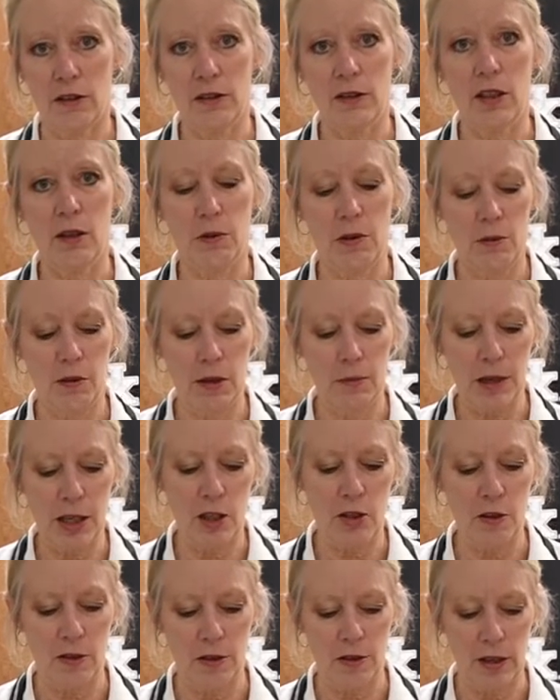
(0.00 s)
So we want to make
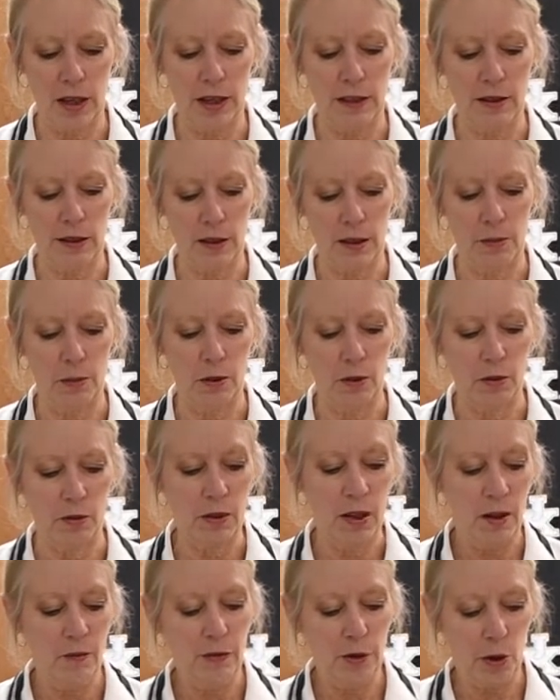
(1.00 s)
sure they're nice and smooth.
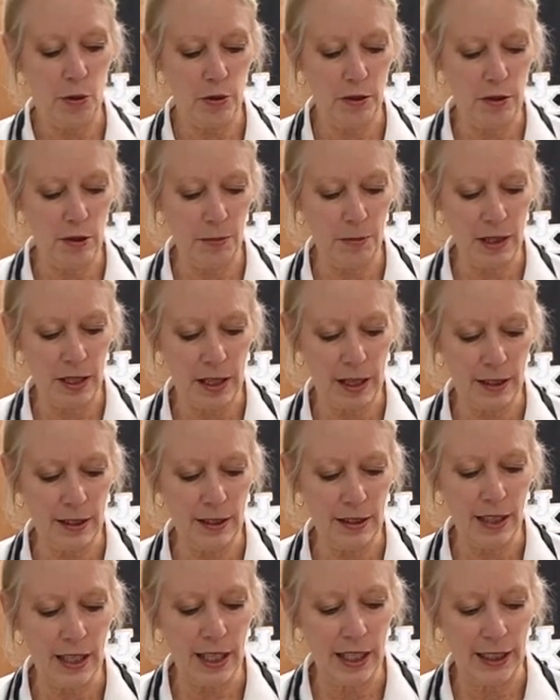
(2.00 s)
Of course, they'll be
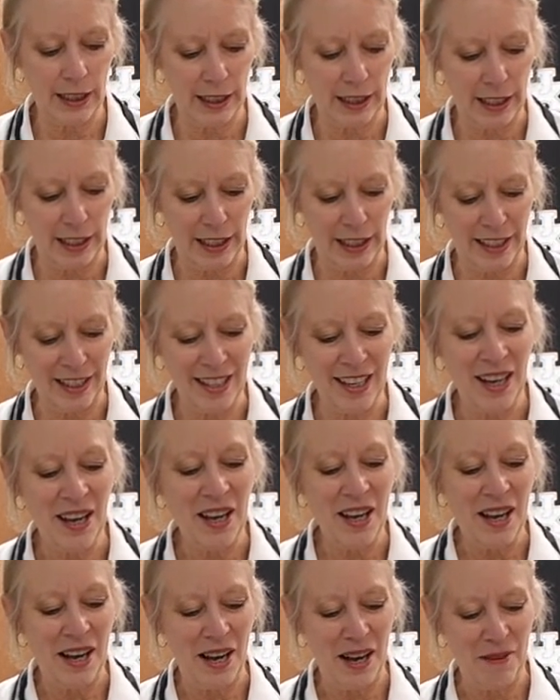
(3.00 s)
nice and clean,
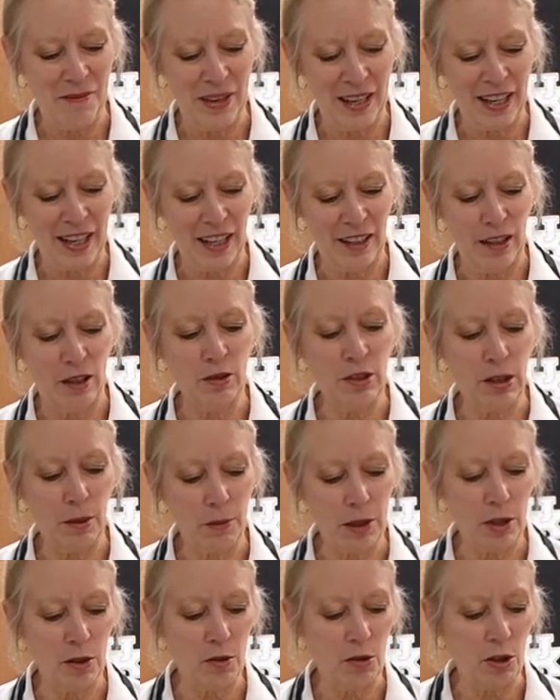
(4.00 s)
and again, those can
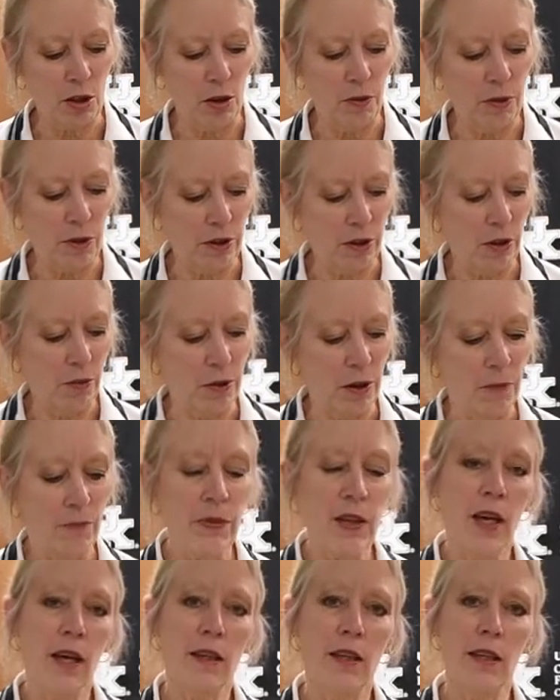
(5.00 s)
be used over and over.
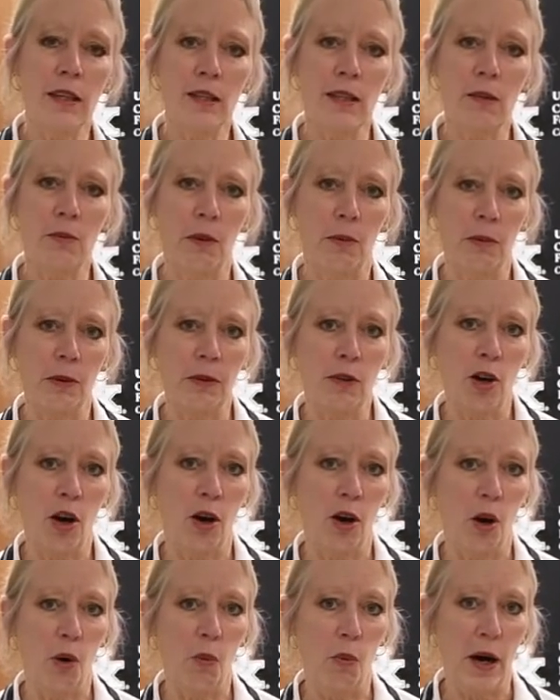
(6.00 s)
This is what we would
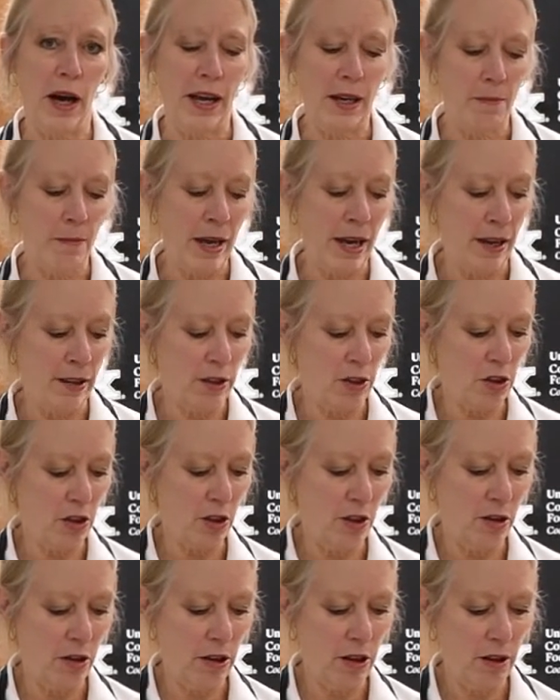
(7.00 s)
call a wide mouth
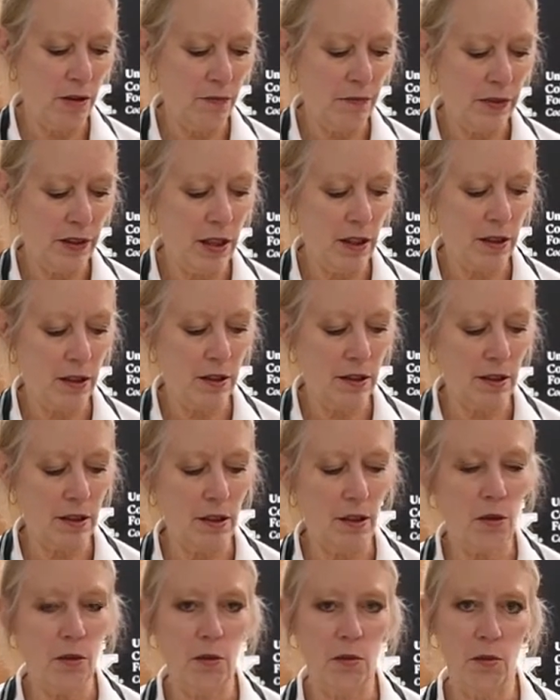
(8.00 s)
jar, and this is
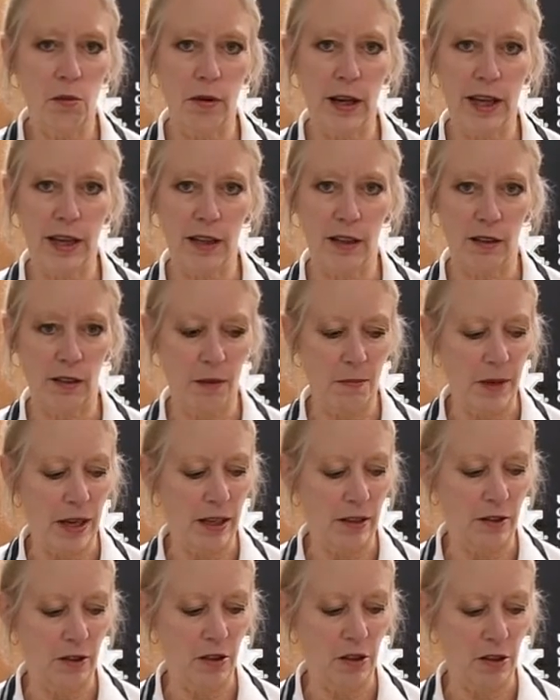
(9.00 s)
a regular
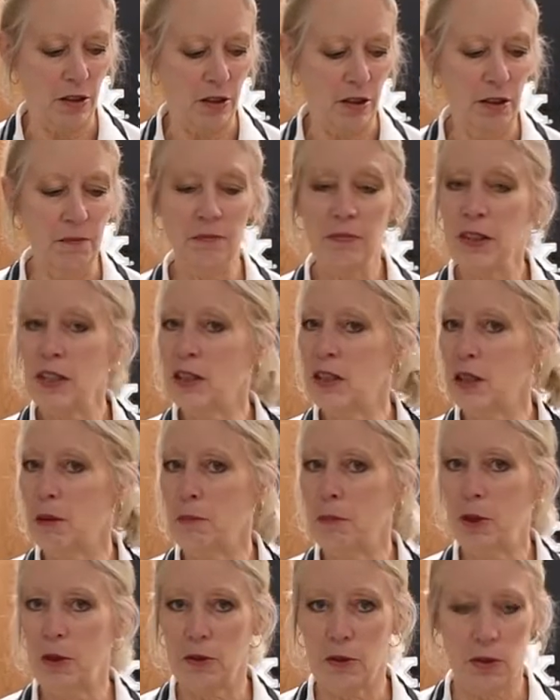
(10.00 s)
mouth jar. It's a
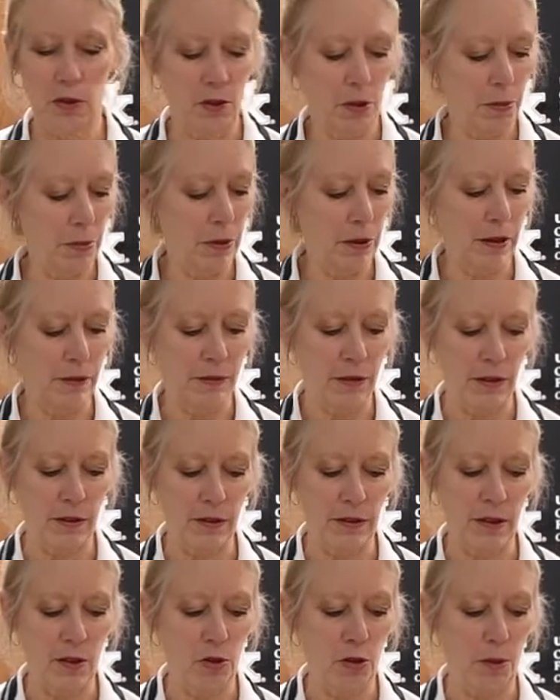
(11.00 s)
personal preference.
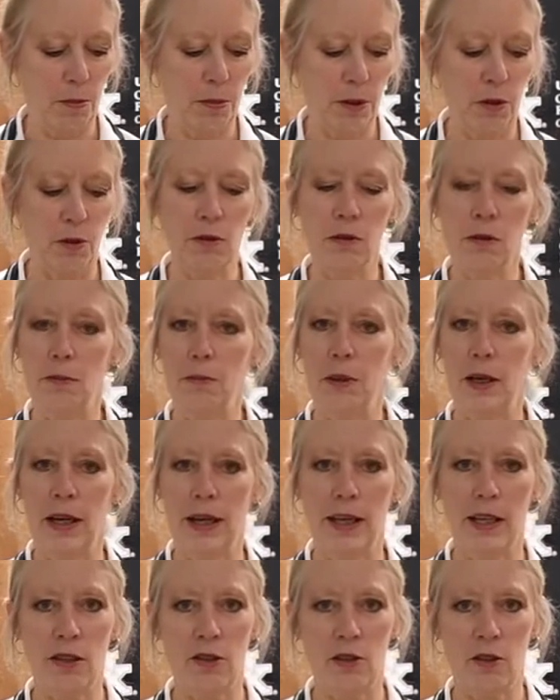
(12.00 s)
These are both
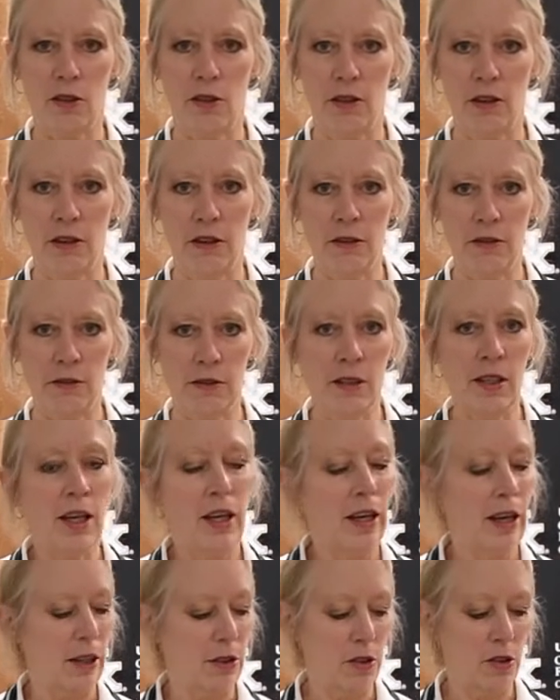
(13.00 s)
pint jars.
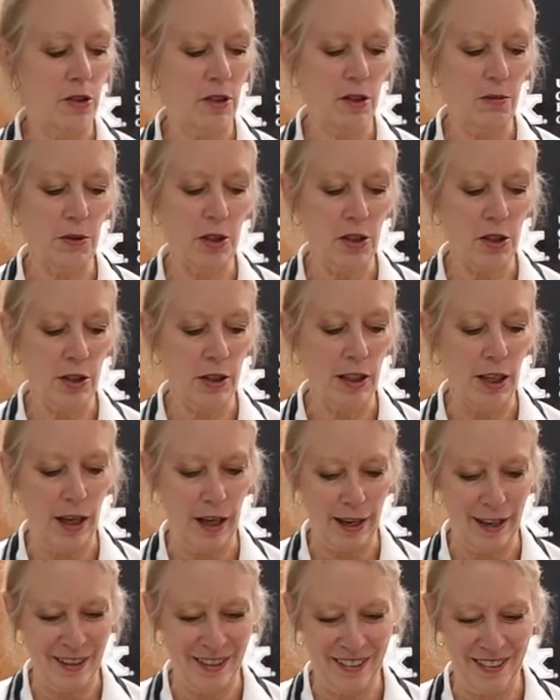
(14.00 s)
It's just what you
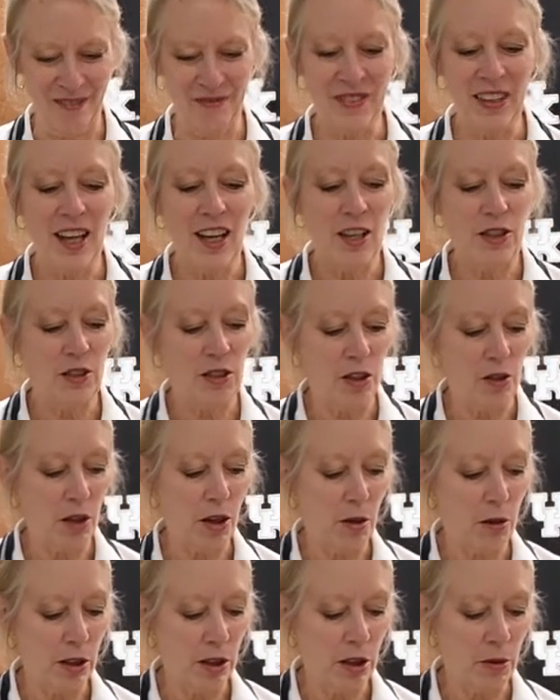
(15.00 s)
like. So to
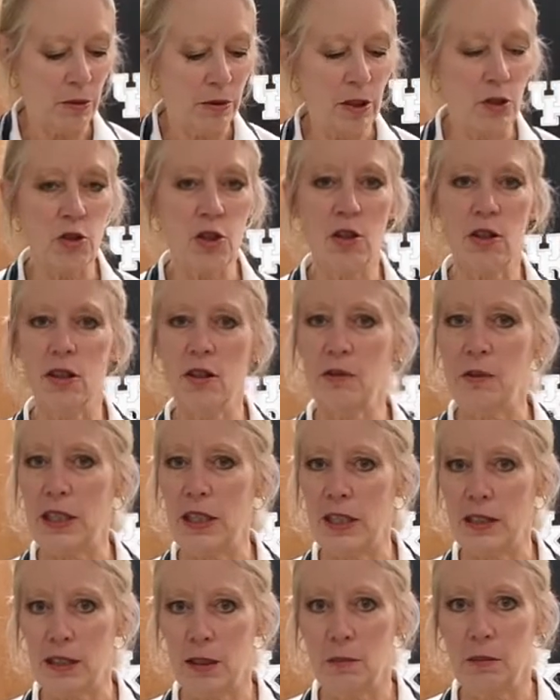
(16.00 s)
go along with those jars, we
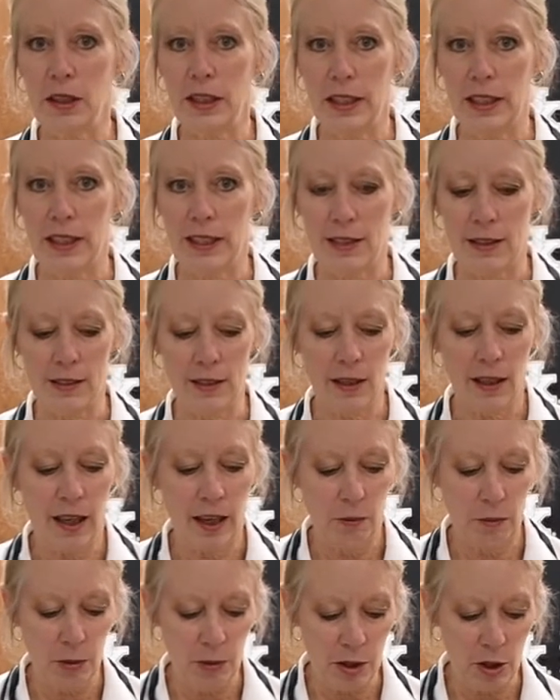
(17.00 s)
need some lids,
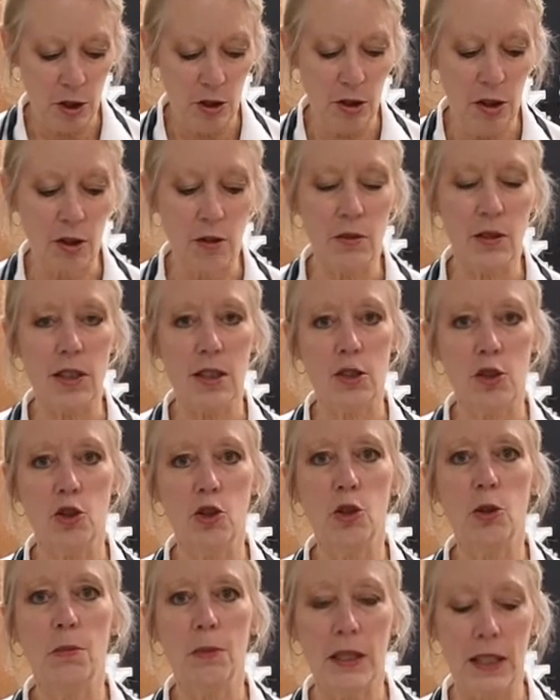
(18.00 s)
and we want you to use these
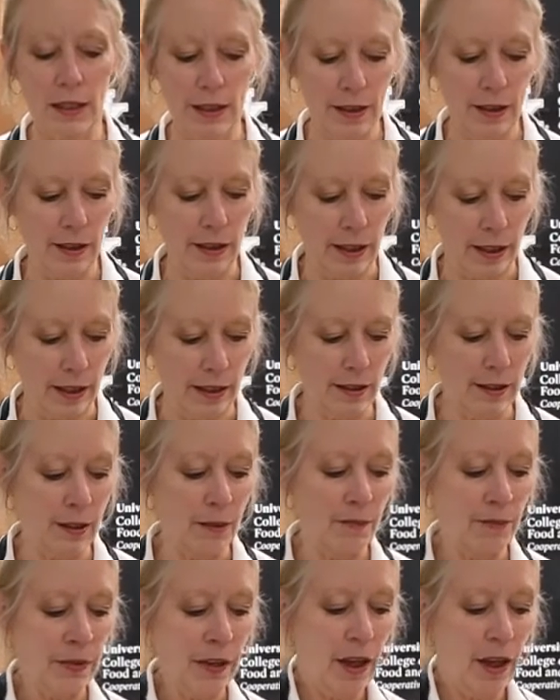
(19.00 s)
two-piece lids.